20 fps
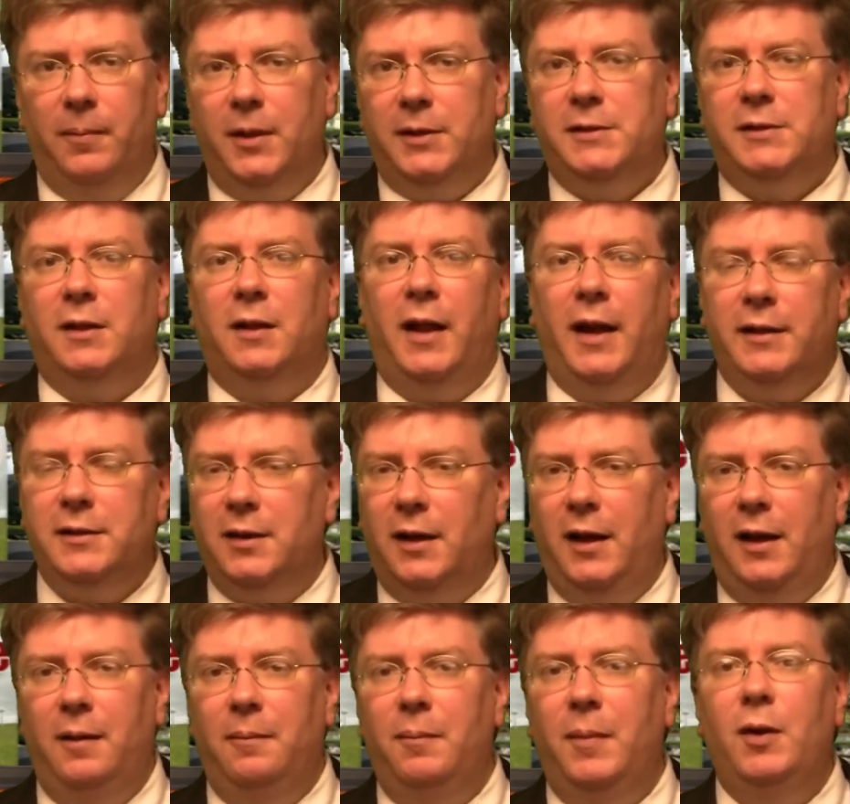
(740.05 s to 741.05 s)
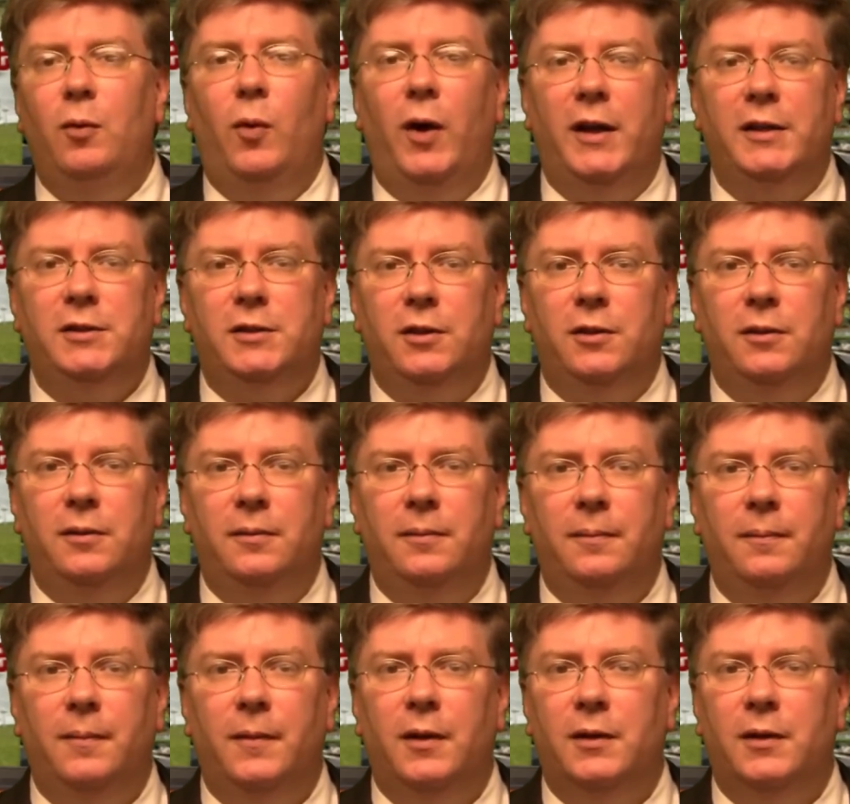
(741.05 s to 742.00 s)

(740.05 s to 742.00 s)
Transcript: Let's select a Midwestern